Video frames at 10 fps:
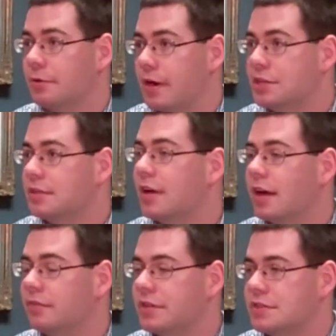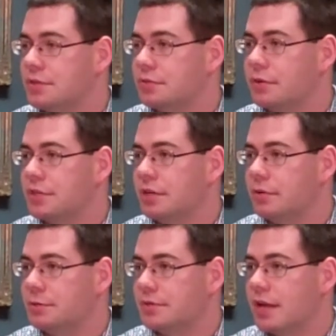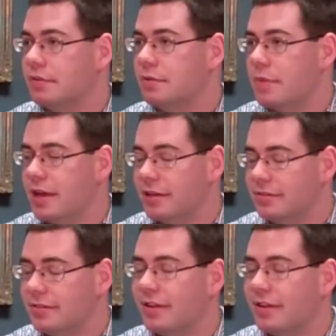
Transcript: immigration conference in Georgia, which was held in Macon.